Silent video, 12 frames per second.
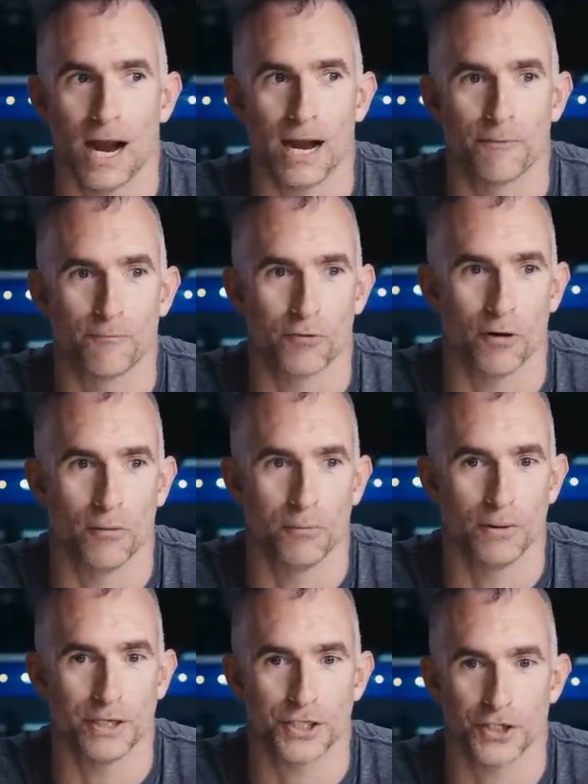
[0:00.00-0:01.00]
I've
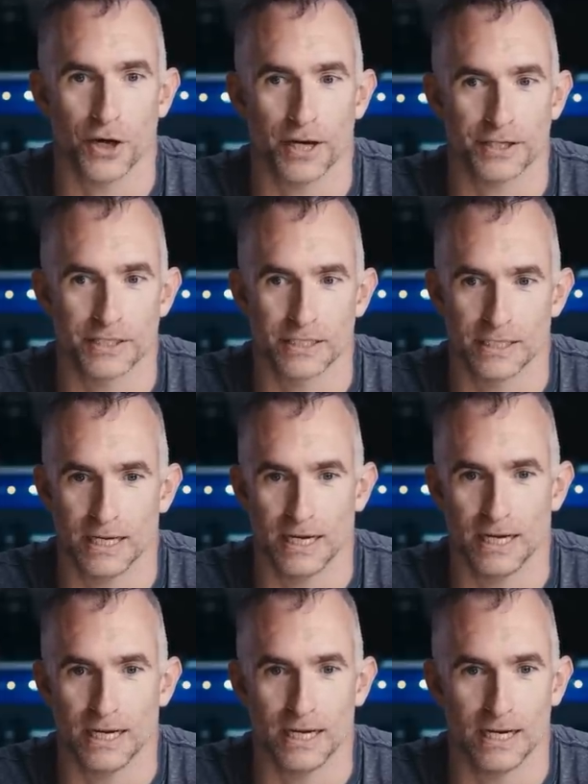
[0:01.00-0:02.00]
probably shot
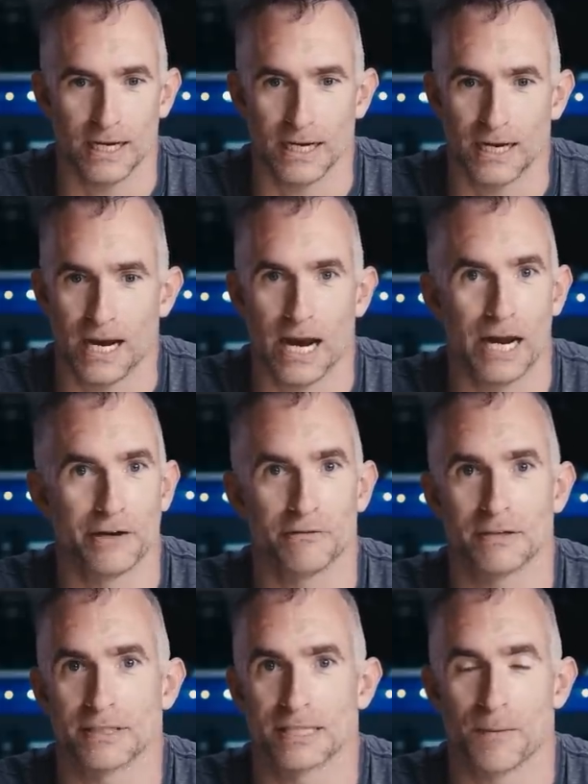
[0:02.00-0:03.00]

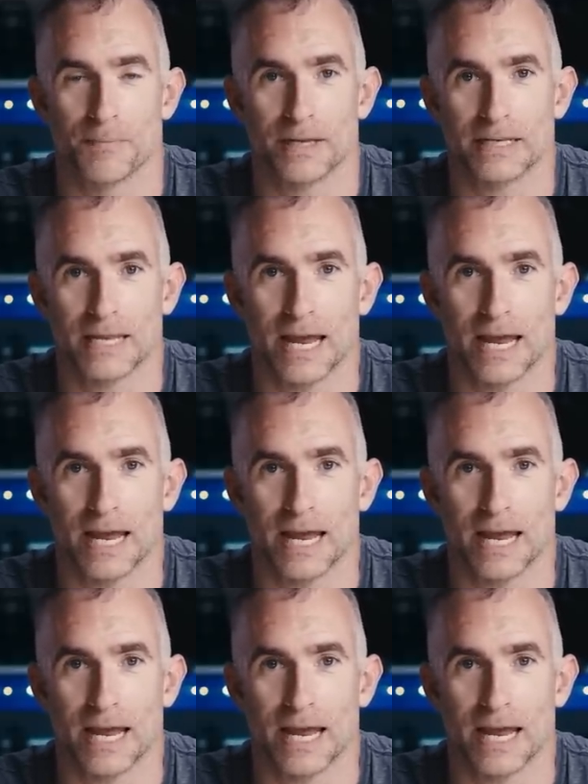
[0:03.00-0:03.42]
100 and something